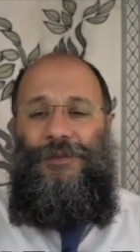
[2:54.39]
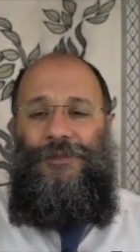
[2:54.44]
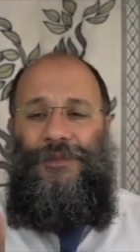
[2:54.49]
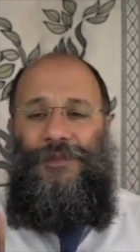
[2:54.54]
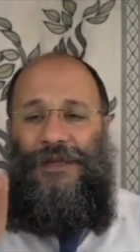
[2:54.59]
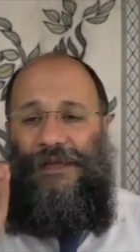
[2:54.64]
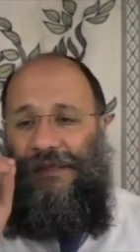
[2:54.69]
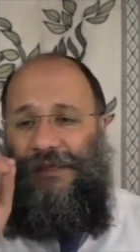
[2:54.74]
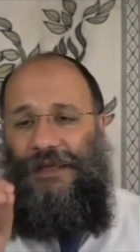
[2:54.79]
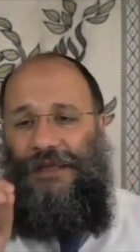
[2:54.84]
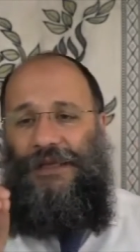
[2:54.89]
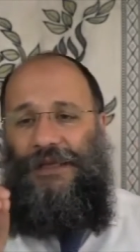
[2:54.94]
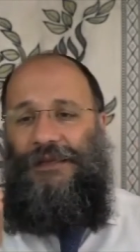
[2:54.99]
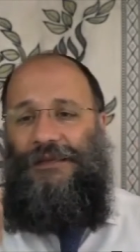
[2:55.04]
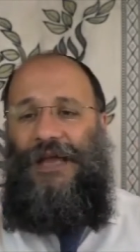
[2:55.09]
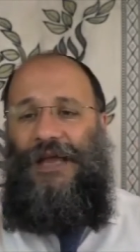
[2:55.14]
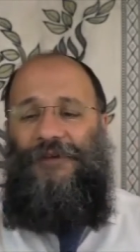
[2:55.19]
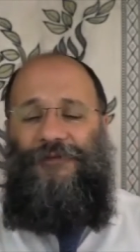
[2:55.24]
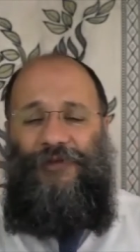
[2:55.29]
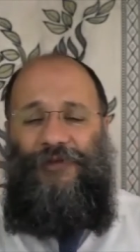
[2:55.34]

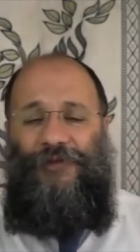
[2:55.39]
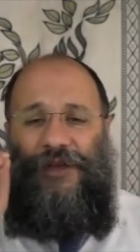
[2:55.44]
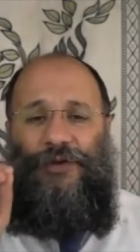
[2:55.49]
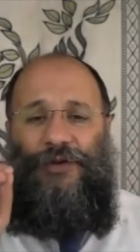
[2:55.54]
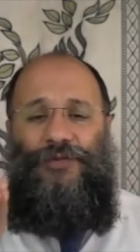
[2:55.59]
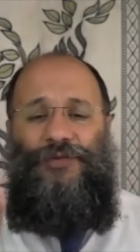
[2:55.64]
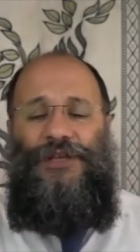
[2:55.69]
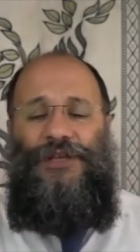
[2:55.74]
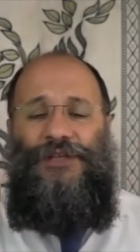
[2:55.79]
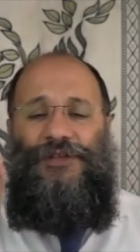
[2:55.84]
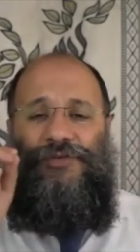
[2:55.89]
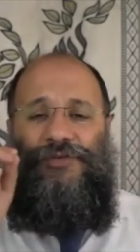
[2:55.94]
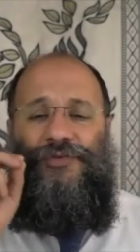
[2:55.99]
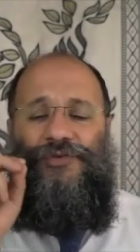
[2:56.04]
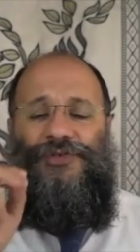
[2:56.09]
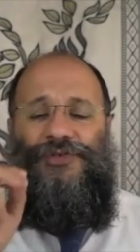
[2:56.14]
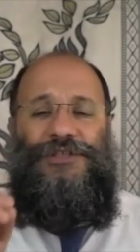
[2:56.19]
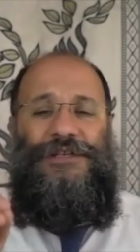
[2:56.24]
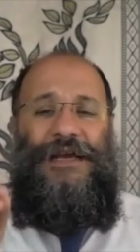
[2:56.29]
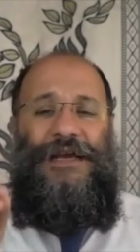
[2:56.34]
Meaning,
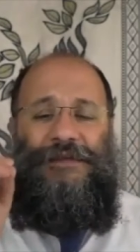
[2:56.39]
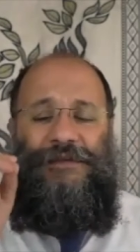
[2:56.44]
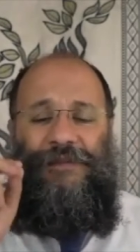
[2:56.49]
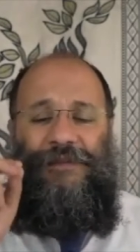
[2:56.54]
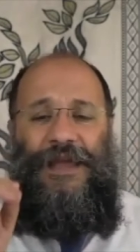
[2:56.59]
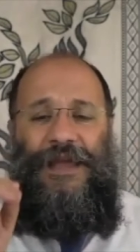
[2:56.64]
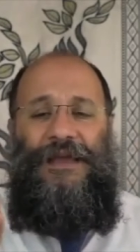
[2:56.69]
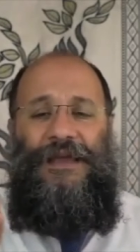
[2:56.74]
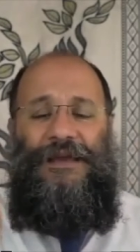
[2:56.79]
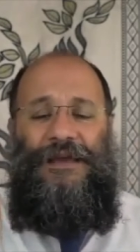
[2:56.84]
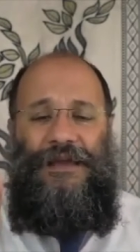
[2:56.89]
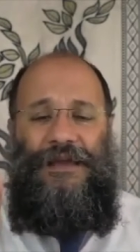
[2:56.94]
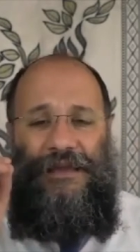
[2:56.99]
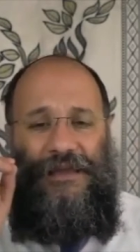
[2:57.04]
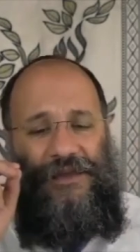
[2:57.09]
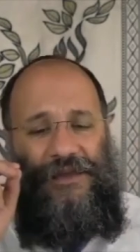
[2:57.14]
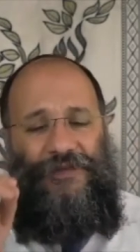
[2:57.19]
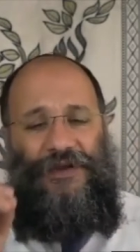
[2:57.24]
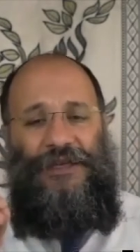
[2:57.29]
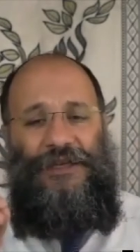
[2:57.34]

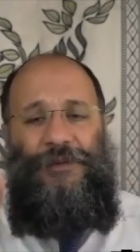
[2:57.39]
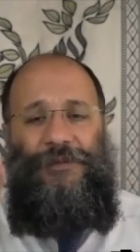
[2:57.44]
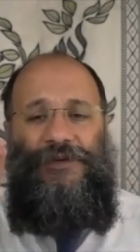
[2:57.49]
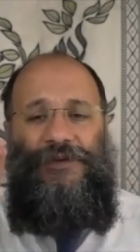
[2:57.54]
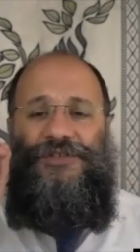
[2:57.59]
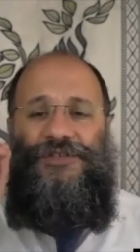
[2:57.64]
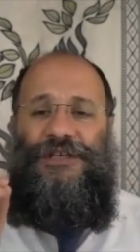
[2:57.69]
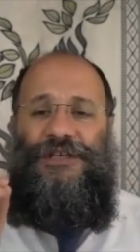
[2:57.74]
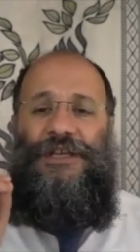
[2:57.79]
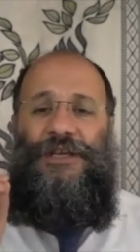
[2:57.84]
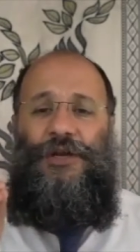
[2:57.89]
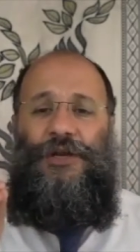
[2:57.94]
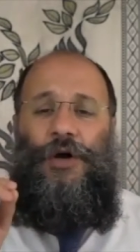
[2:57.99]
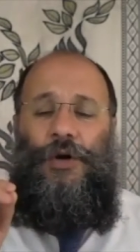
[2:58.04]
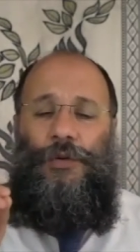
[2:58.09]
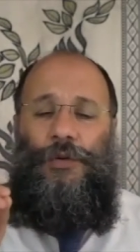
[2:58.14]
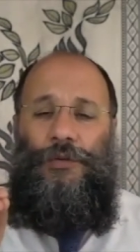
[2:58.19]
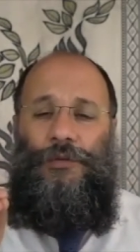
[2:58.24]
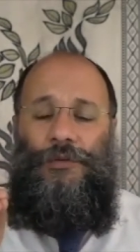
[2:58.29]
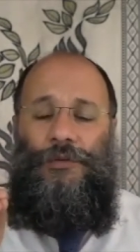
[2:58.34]
even a
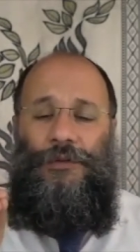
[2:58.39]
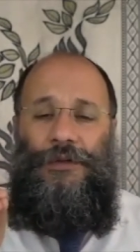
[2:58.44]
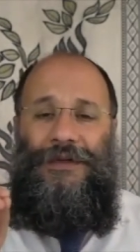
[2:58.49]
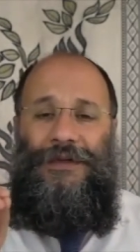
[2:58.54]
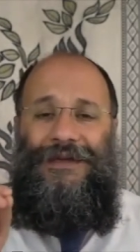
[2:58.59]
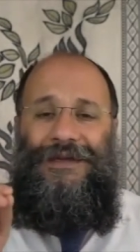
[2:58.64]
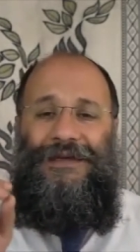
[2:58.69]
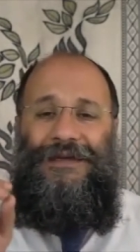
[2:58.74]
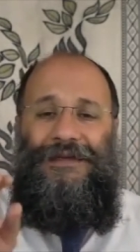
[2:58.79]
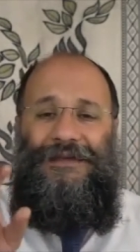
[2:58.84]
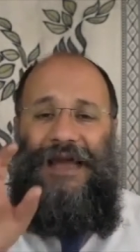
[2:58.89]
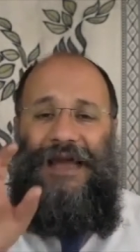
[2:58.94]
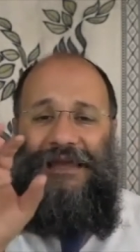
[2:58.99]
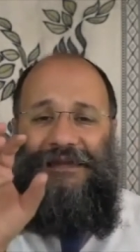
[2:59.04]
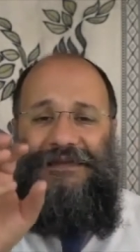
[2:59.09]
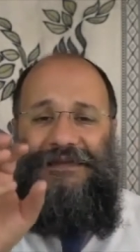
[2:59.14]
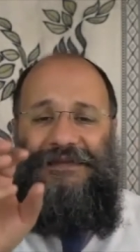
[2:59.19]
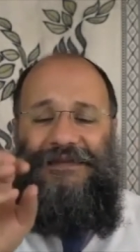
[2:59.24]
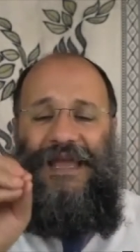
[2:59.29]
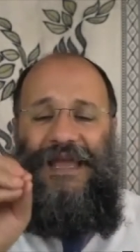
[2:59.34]
mosquito
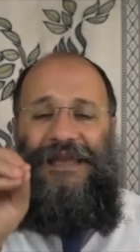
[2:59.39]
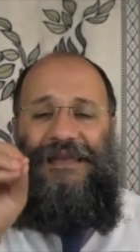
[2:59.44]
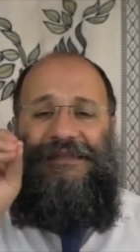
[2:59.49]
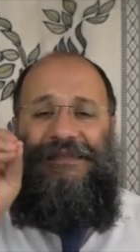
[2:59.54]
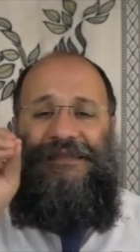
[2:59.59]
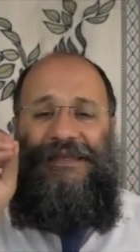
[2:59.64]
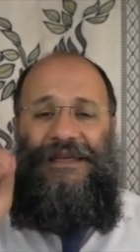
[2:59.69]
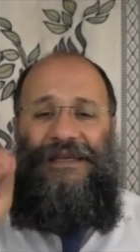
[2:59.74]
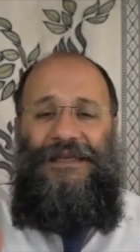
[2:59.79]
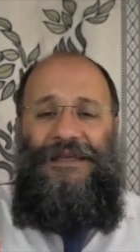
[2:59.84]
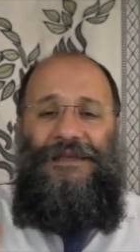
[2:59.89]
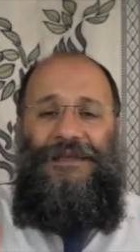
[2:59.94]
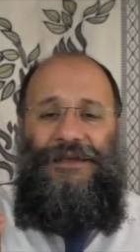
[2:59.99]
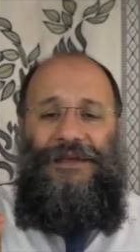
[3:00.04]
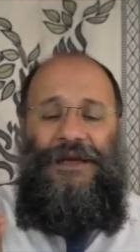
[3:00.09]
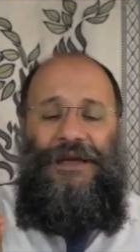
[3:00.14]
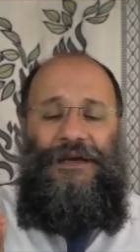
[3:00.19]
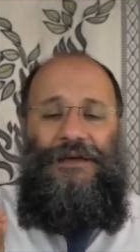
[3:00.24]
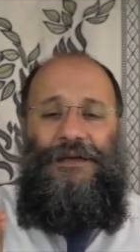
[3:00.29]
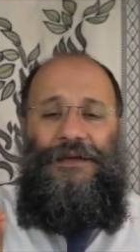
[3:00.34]
that takes
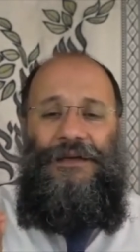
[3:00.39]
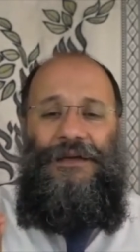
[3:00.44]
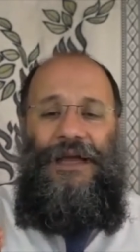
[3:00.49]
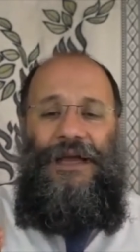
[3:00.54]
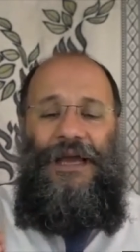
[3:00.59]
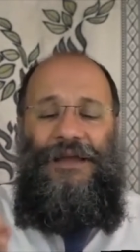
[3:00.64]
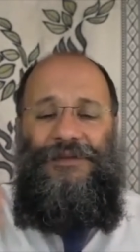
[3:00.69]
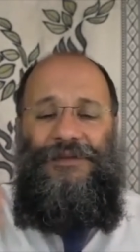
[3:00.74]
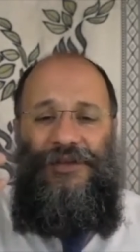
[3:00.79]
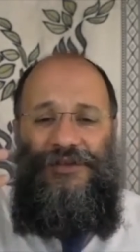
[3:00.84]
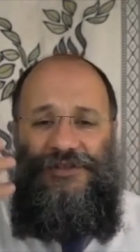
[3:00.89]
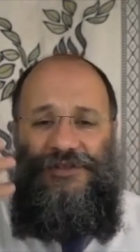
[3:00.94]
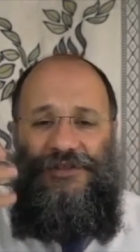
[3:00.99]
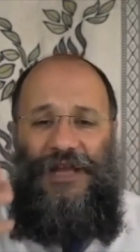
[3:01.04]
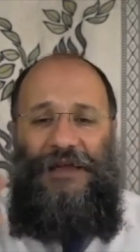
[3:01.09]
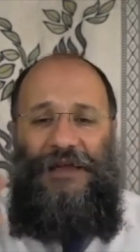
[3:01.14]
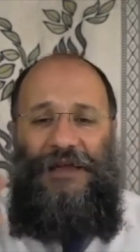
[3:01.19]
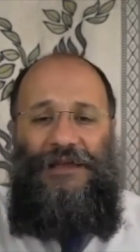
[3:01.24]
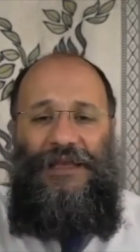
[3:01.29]
in and does not